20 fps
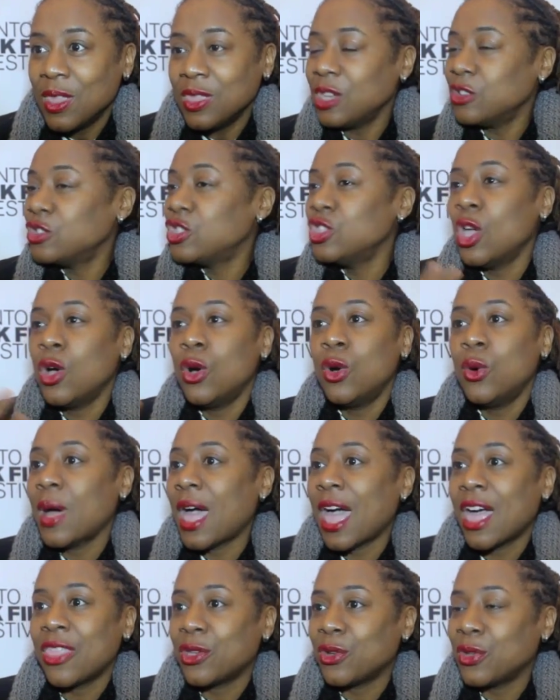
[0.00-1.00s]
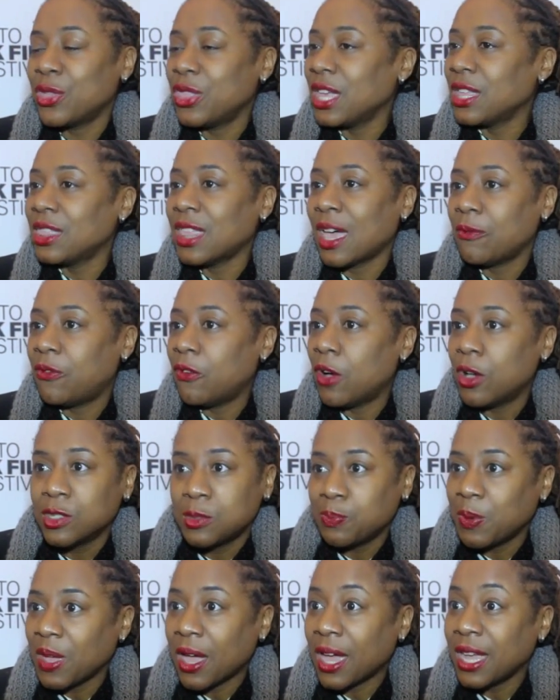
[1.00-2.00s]
There's no other thing that
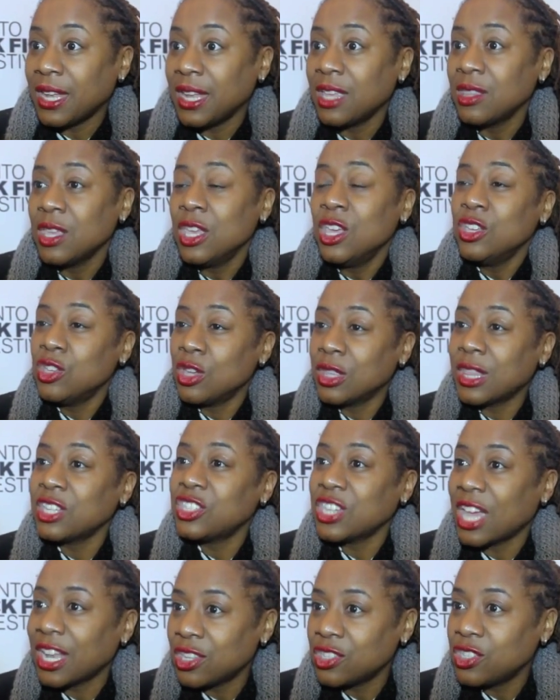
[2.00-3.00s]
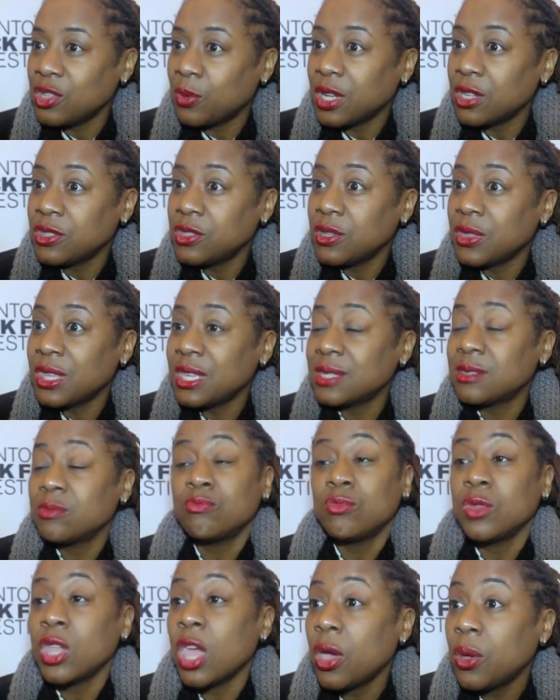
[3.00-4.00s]
falls behind it. You're like, Janet, you wanna do this?
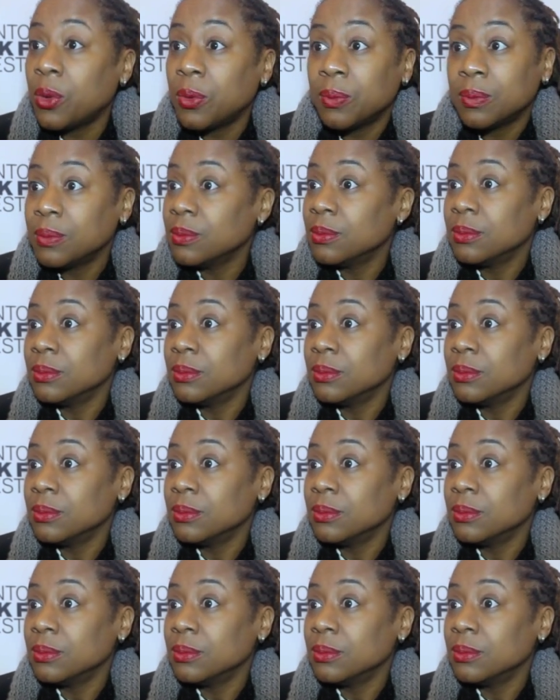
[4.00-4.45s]
No,